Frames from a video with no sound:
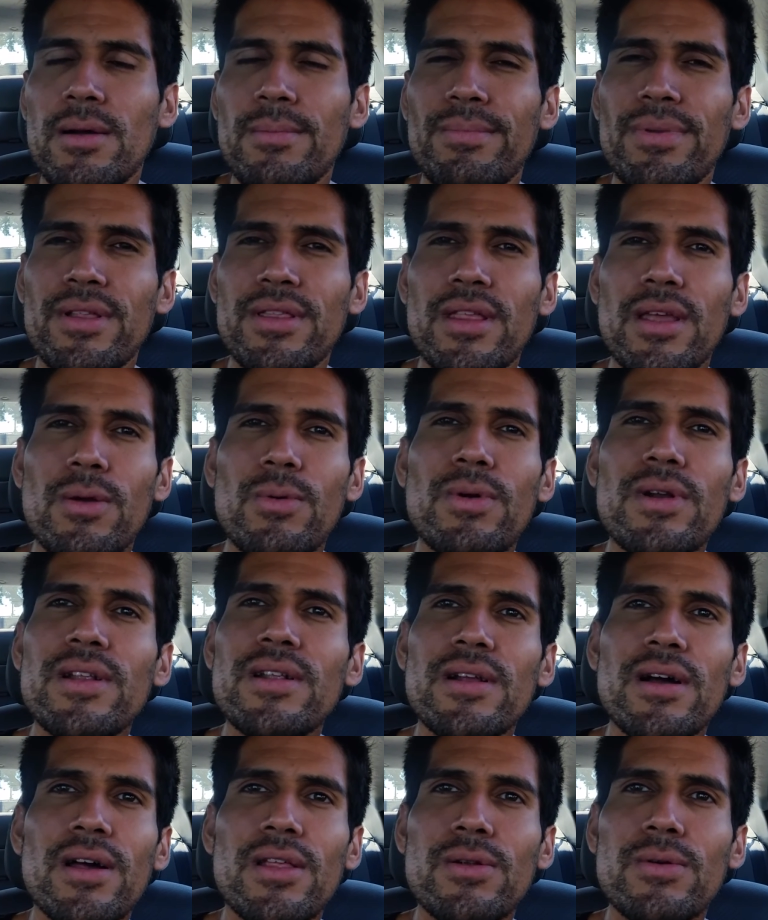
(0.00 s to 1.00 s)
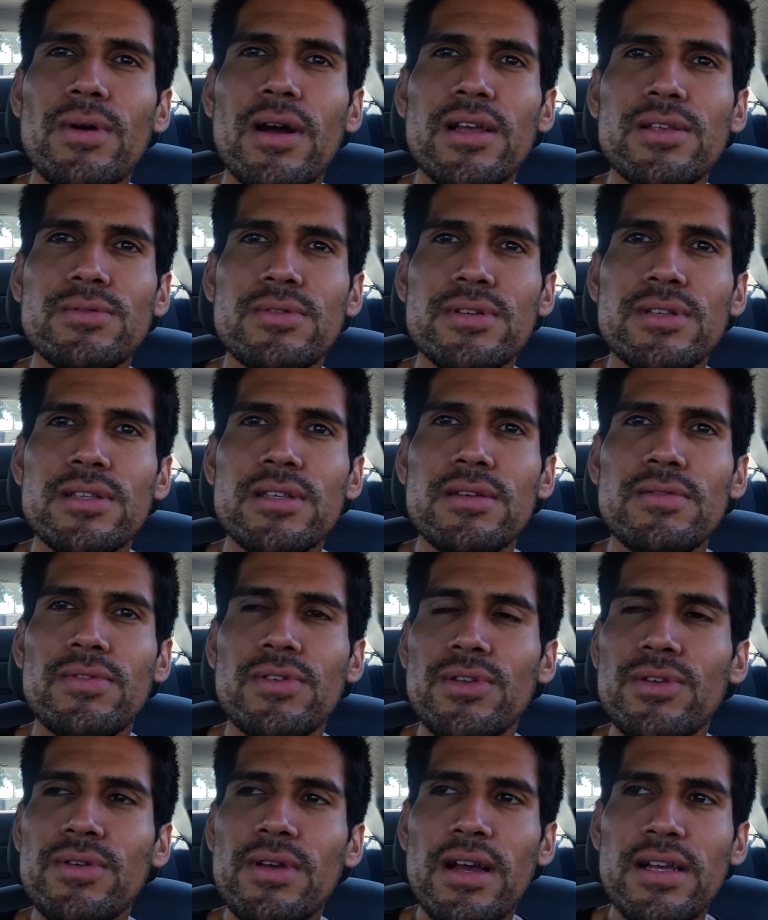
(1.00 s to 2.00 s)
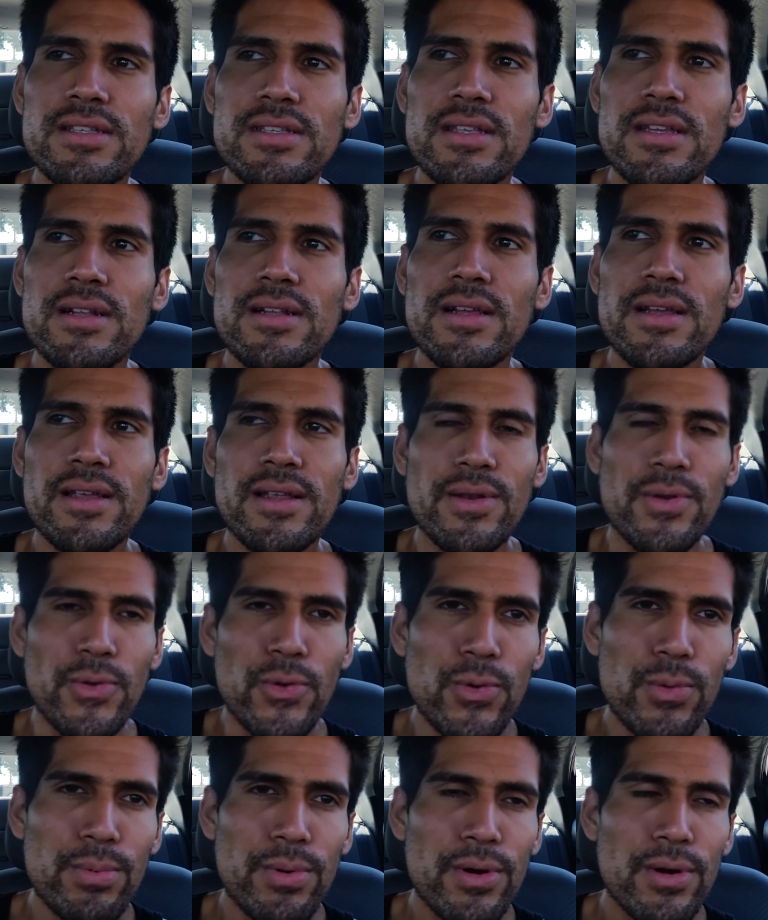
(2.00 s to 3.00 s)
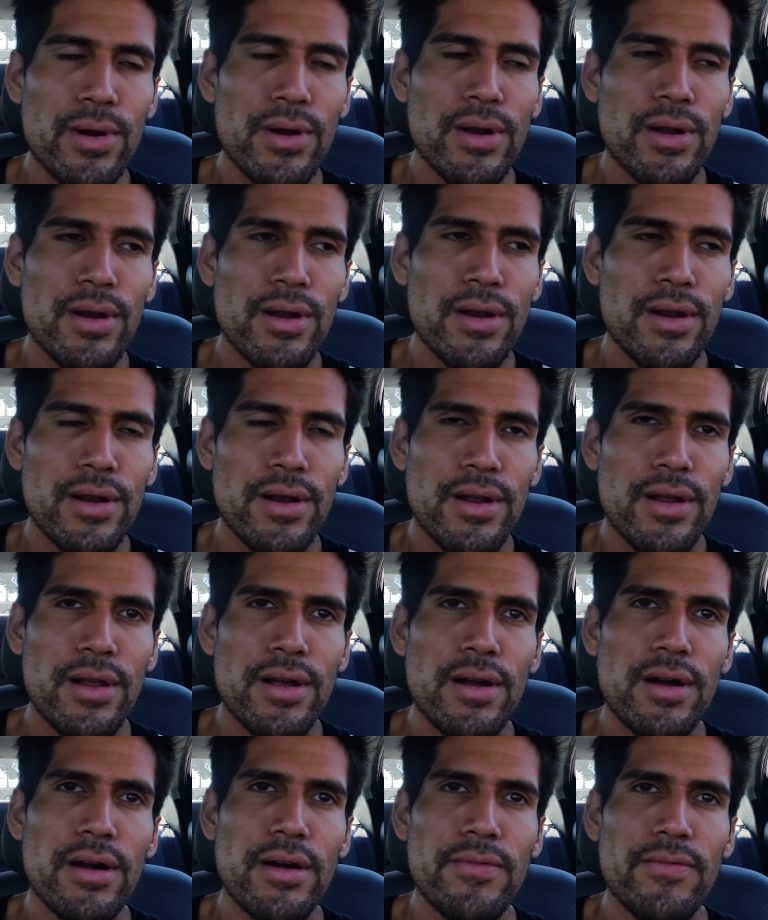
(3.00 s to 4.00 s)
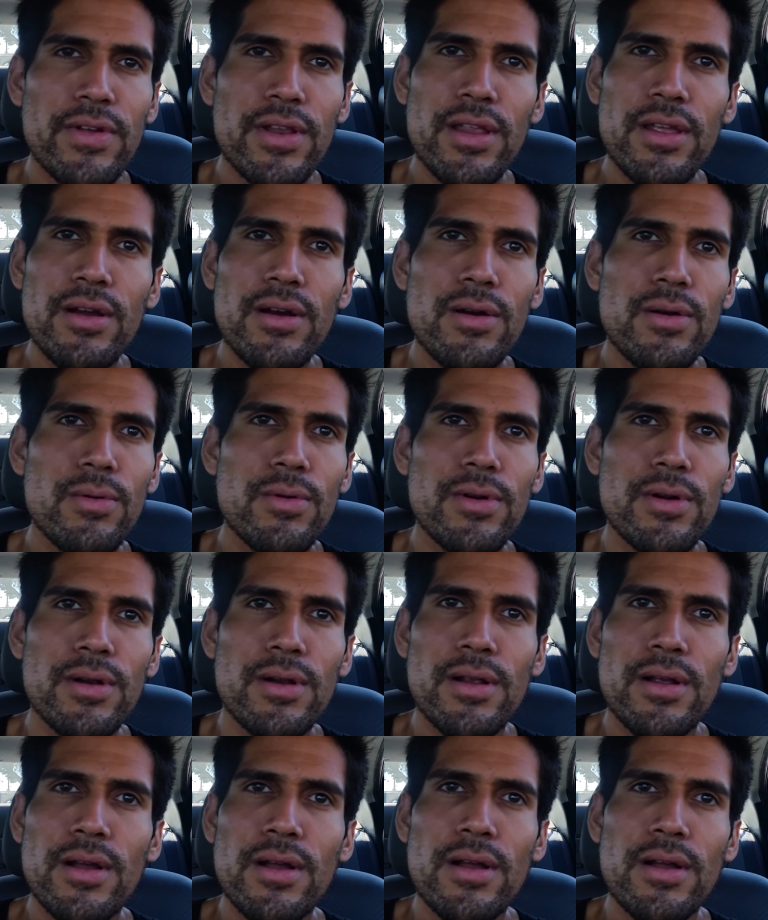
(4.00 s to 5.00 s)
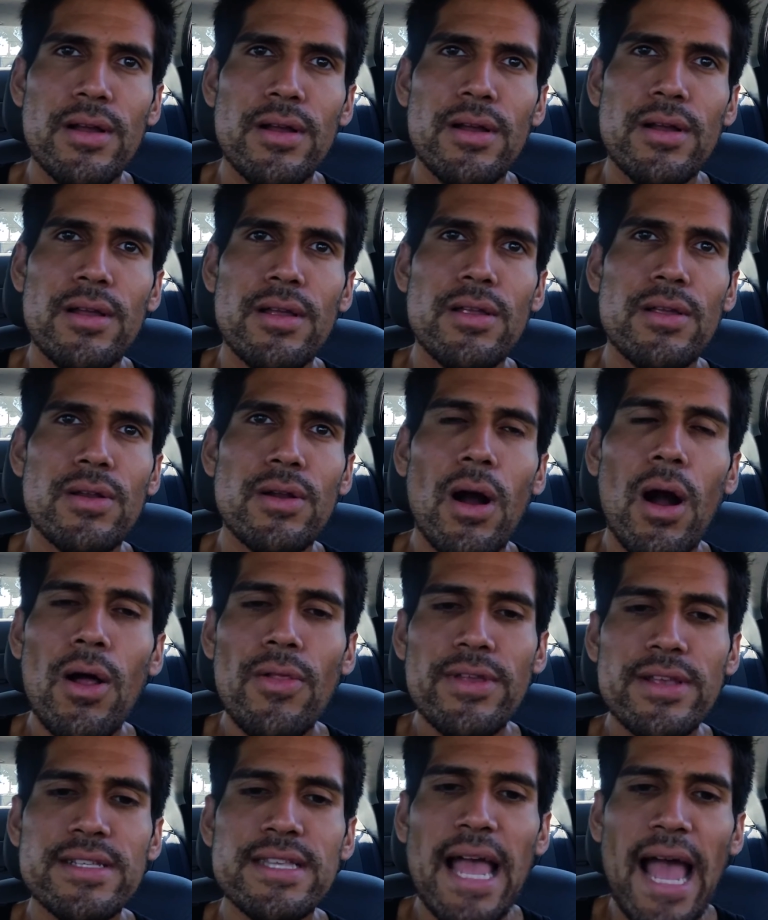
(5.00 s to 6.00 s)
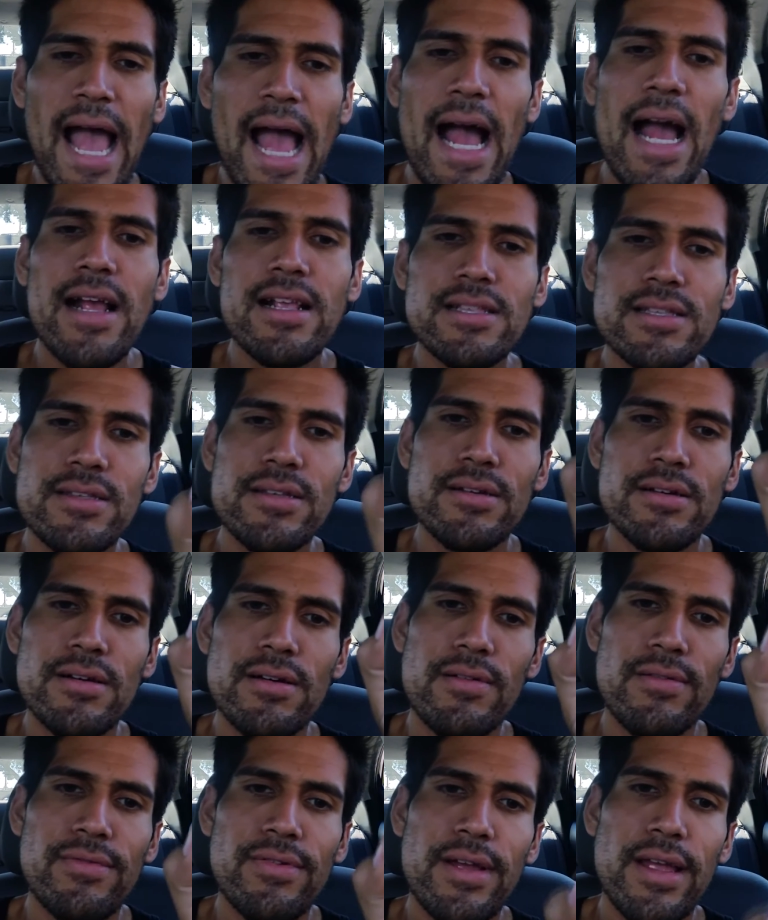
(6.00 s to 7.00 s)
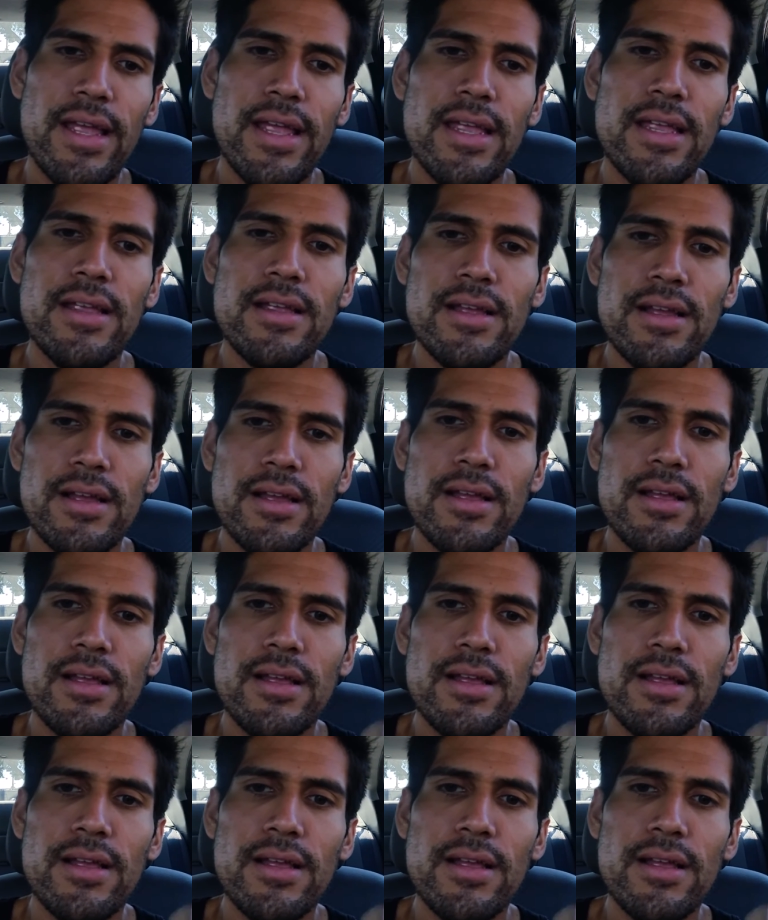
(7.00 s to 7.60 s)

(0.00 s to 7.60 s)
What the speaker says: but they wouldn't otherwise receive it. You guys did like an Uber video where, you know, all these acts of hate